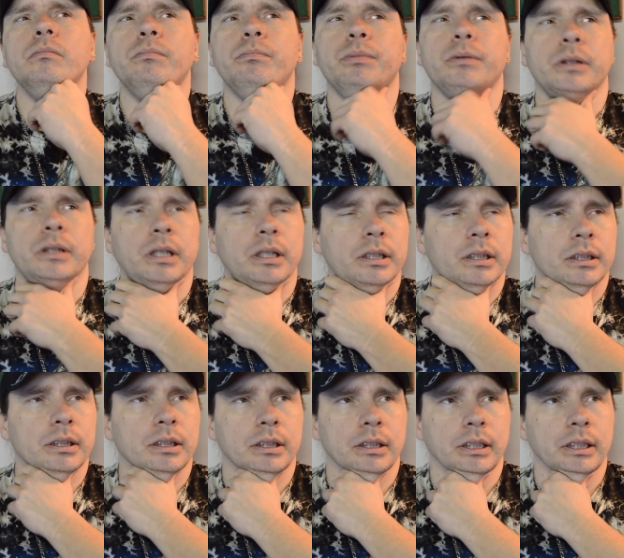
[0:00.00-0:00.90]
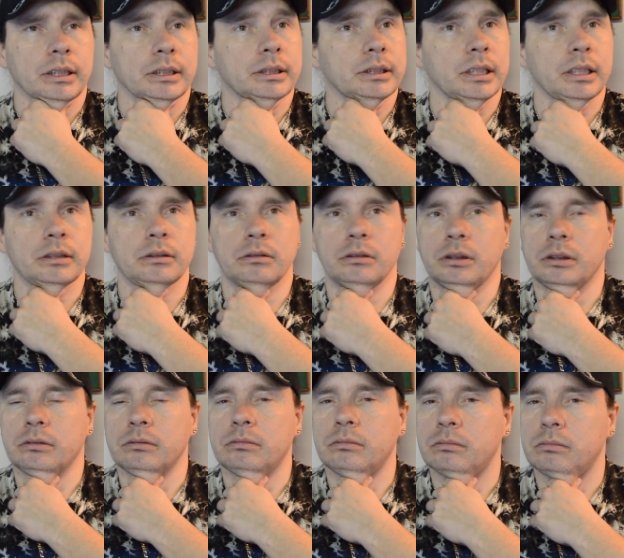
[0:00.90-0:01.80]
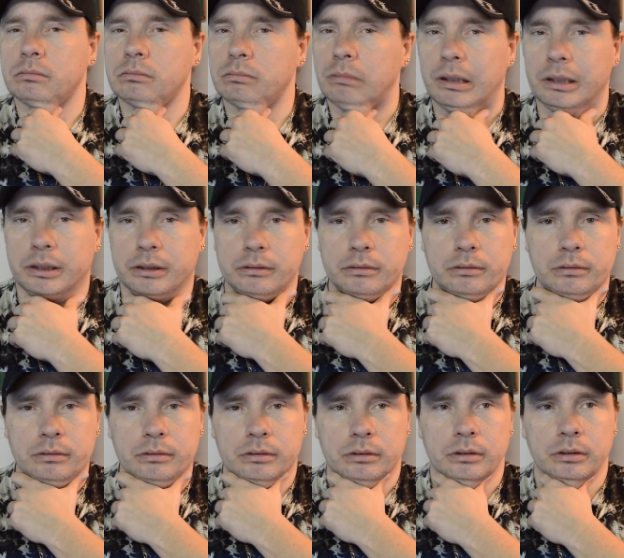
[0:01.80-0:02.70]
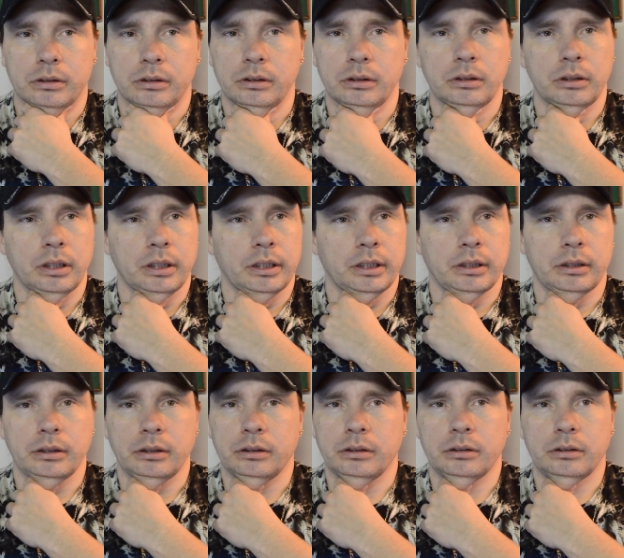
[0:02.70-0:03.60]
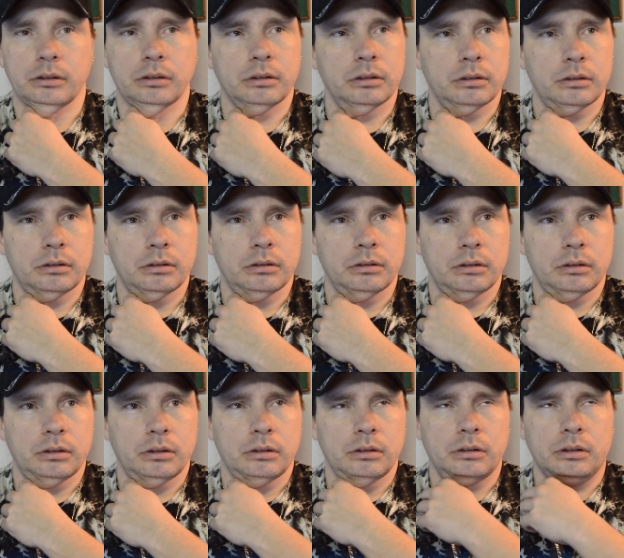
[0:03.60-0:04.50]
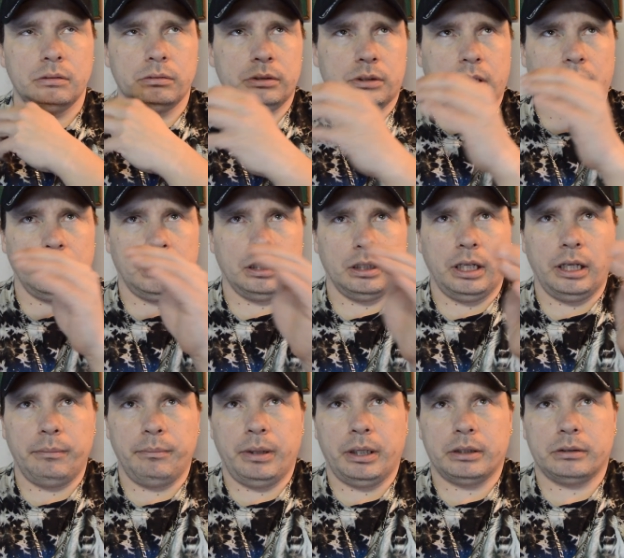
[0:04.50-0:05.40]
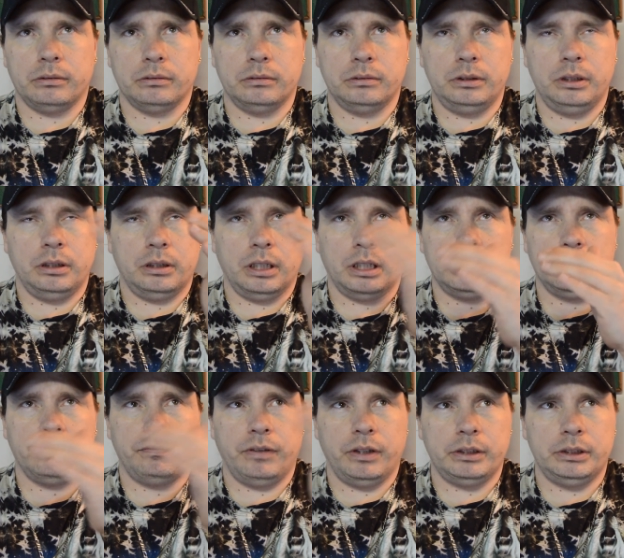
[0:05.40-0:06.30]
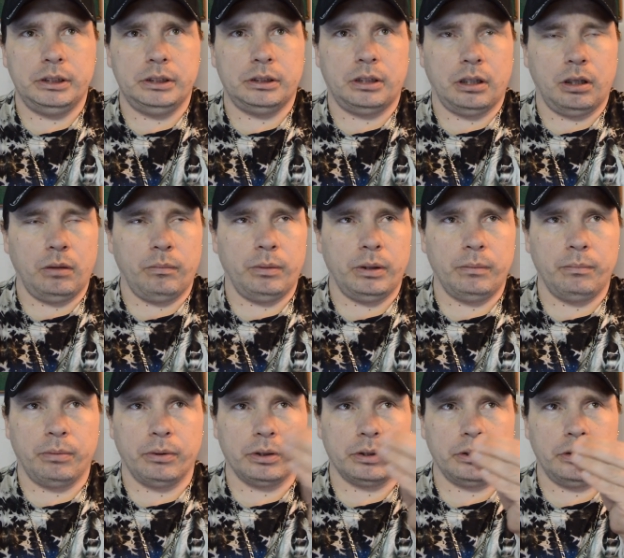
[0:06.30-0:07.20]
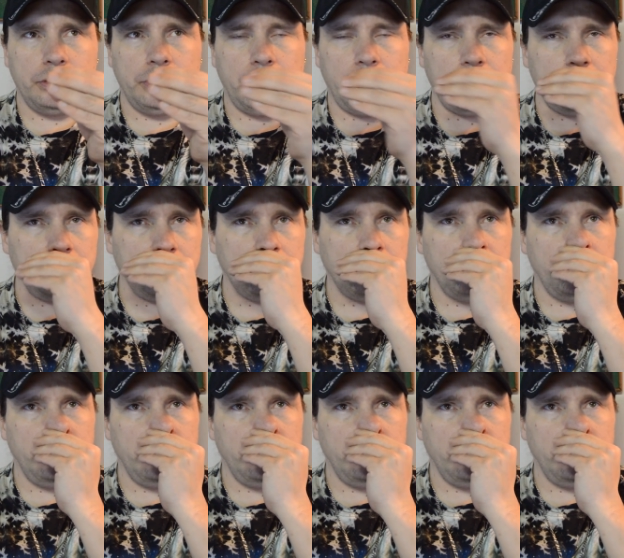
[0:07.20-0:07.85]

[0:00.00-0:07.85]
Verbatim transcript: But uh, like I said, you know, macaroni and it was like light macaroni, lots of veggies, a little bit of burger in there.